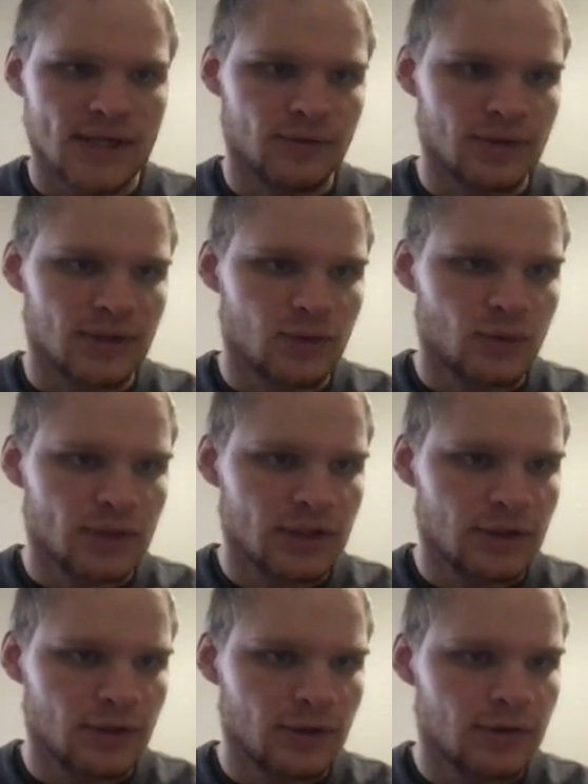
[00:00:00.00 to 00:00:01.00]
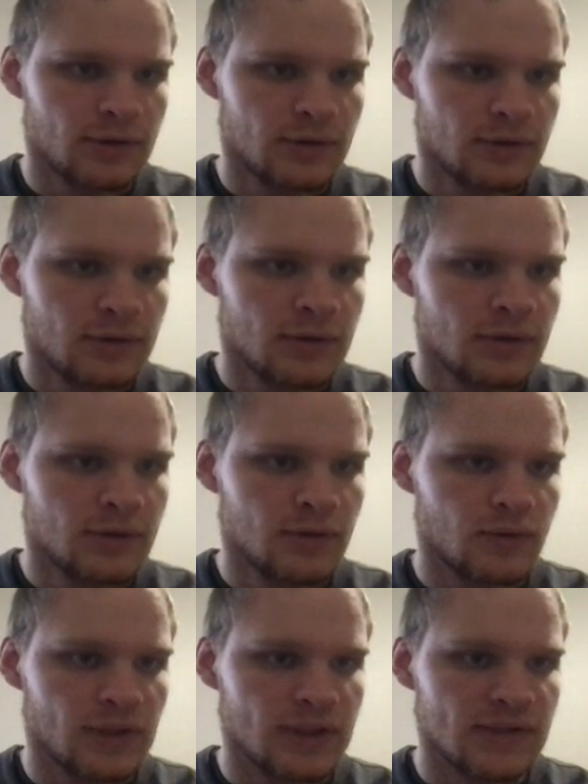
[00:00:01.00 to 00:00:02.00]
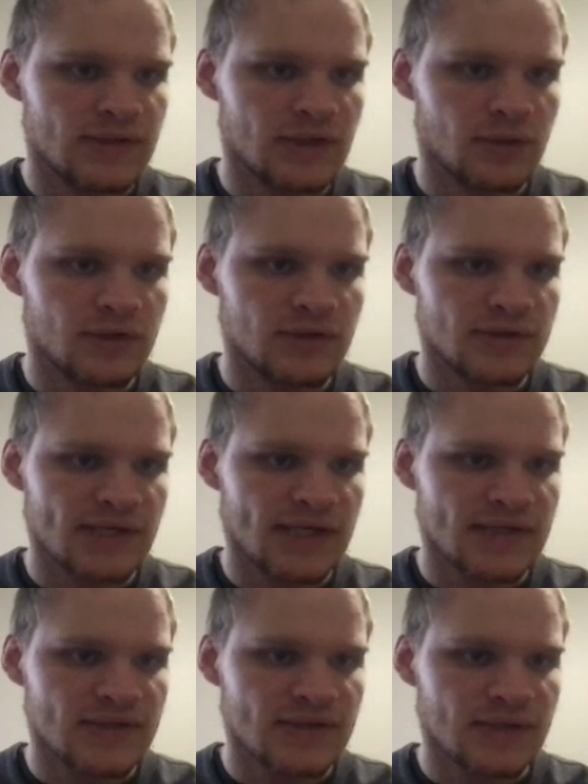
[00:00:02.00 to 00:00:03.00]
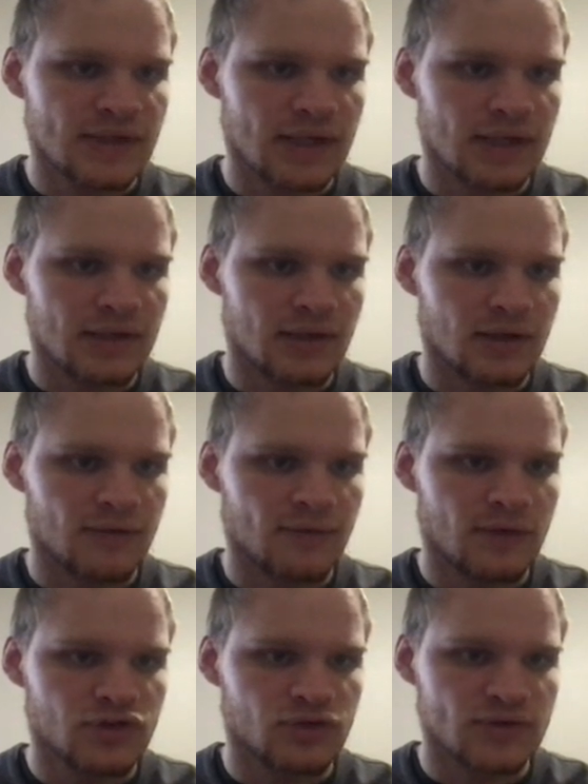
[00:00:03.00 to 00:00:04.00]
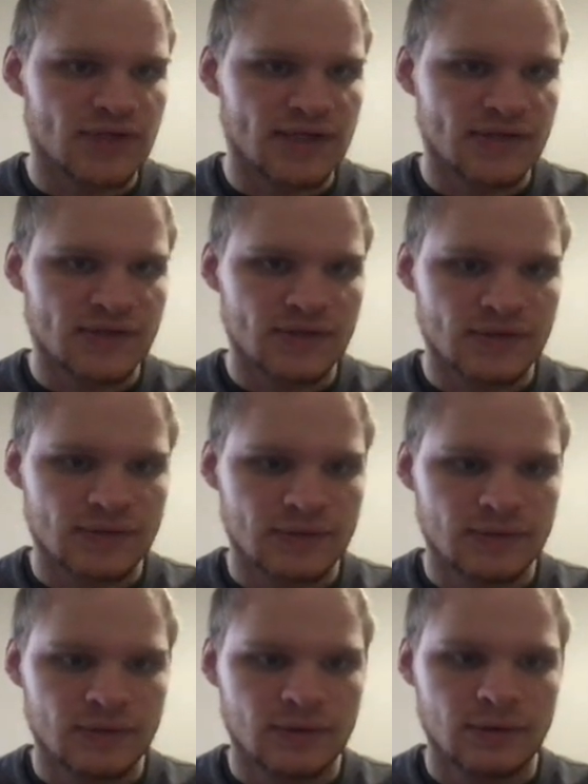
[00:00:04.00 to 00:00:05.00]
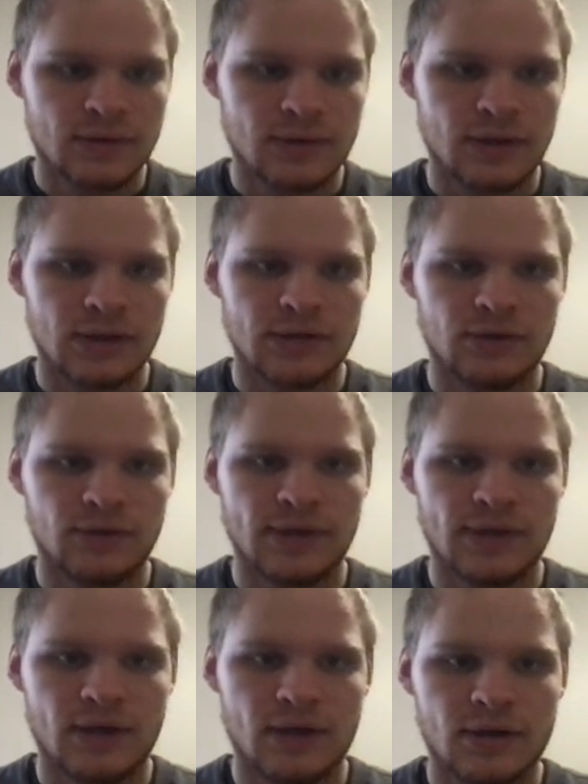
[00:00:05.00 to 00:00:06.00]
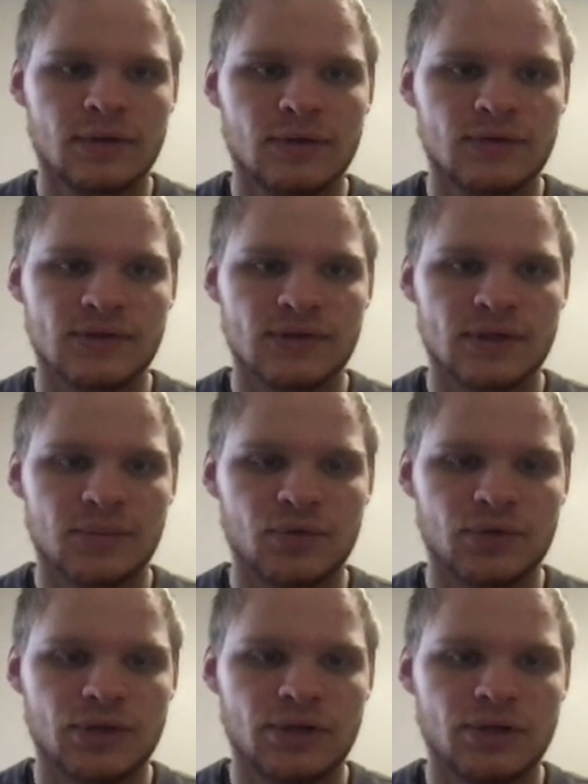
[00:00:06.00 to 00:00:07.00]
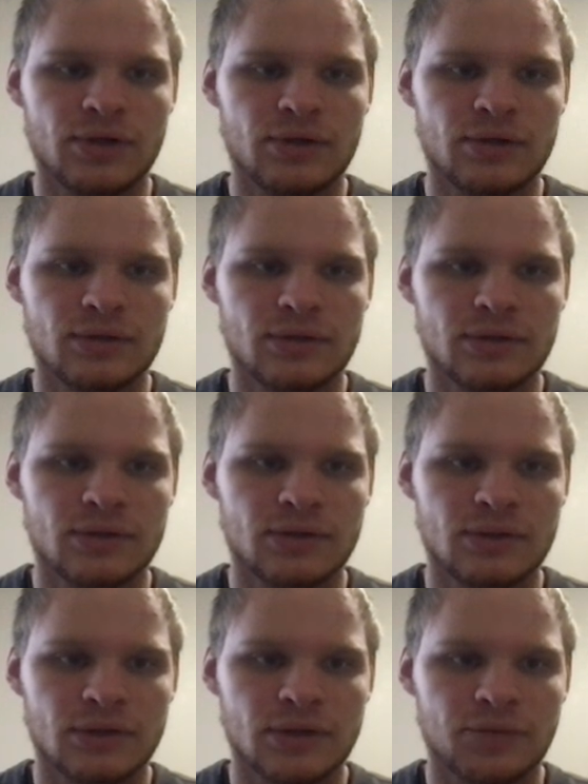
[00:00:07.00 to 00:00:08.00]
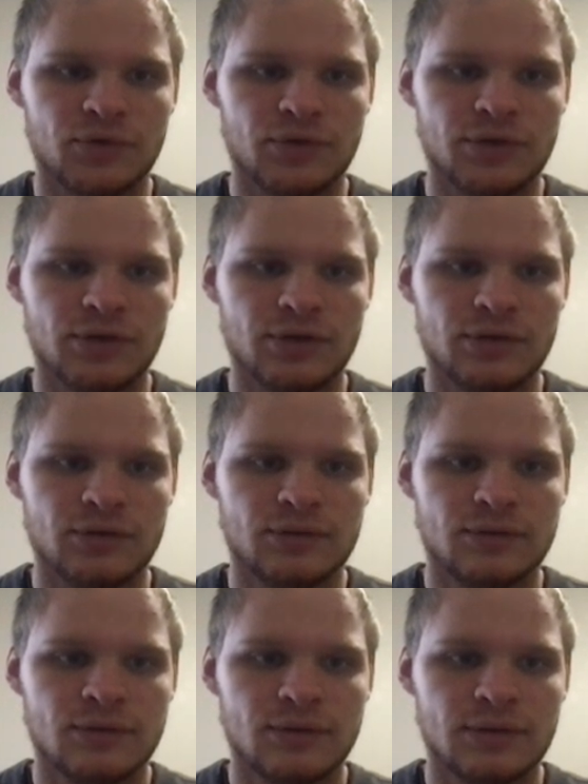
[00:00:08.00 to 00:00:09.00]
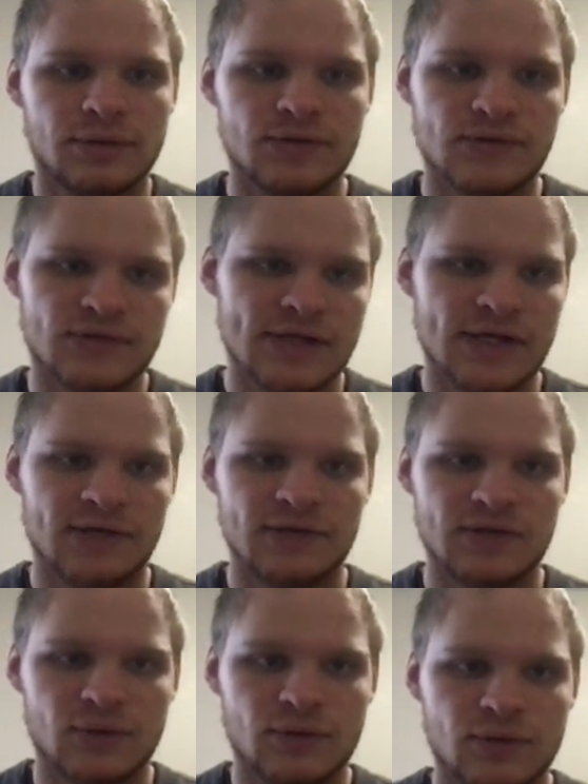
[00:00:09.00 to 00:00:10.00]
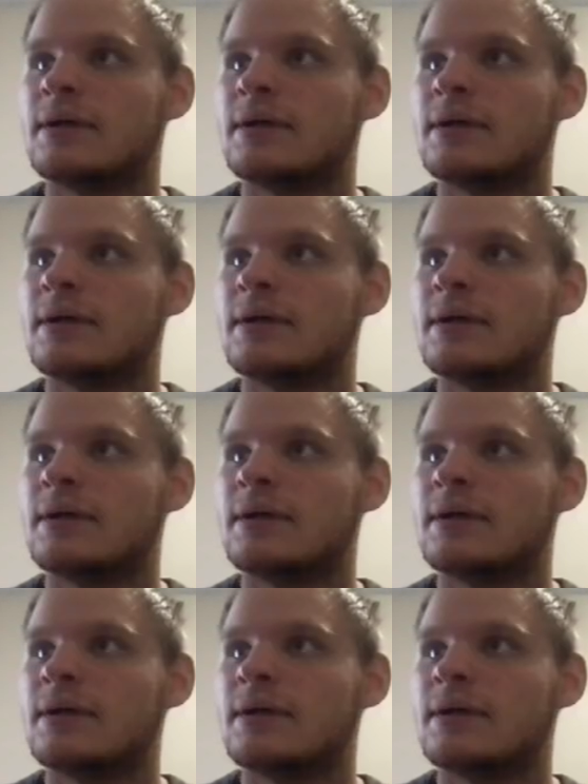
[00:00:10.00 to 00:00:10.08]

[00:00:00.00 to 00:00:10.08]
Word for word: really quick here. We need to go into tests and our functional tests. And here they are. There's a couple here couple here. There's 10 in total.